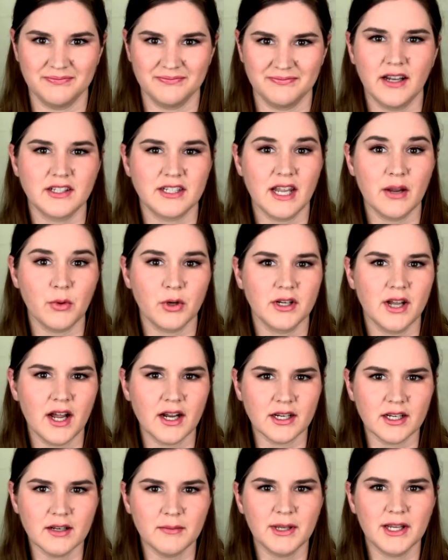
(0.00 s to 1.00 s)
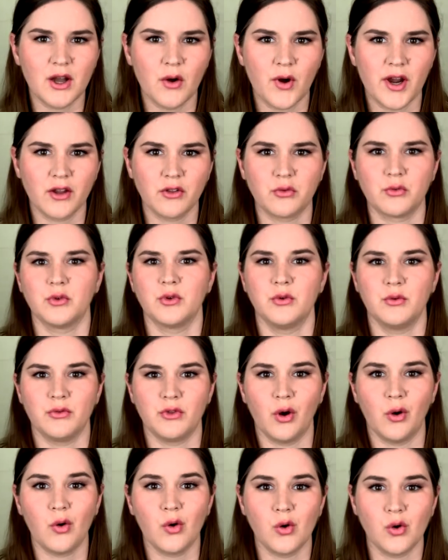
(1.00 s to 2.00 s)
Now today we're not going to be going through
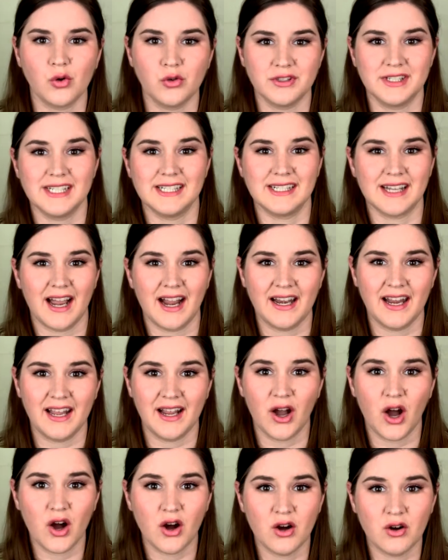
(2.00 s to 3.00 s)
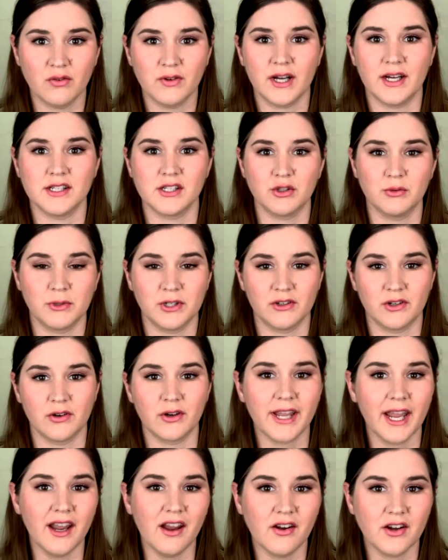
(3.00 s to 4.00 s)
the whole designing of a superhero
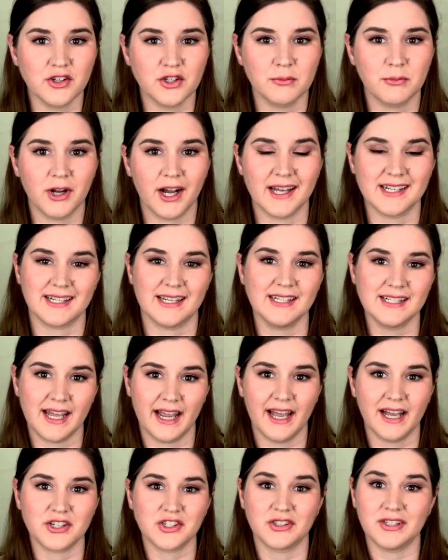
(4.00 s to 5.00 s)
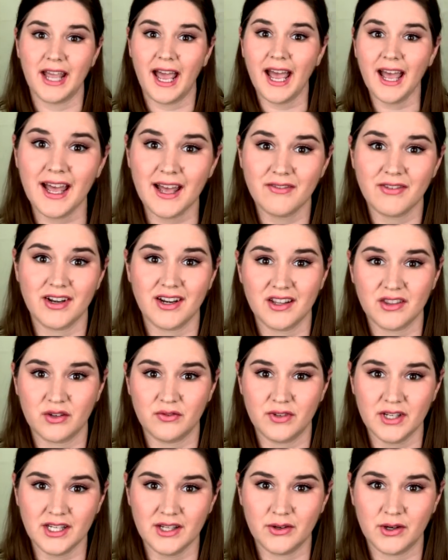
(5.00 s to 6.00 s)
character process. I actually have another
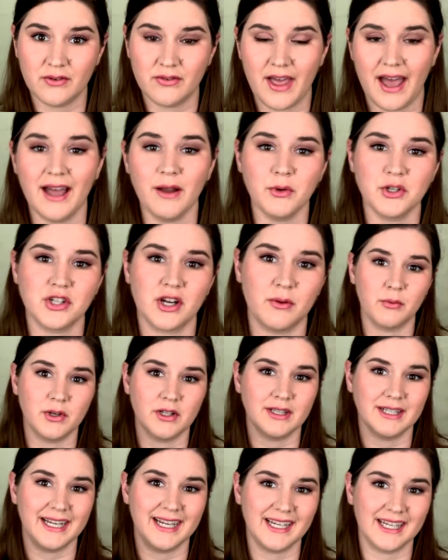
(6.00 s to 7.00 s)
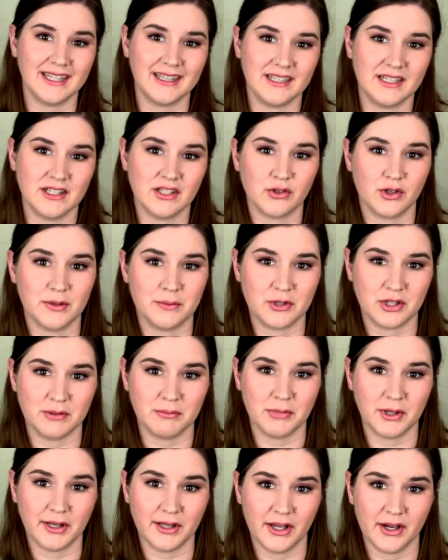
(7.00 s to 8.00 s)
video of that, which I will link in the
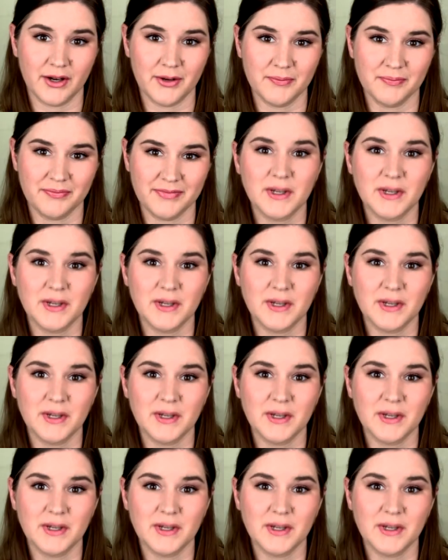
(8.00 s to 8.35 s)
description below.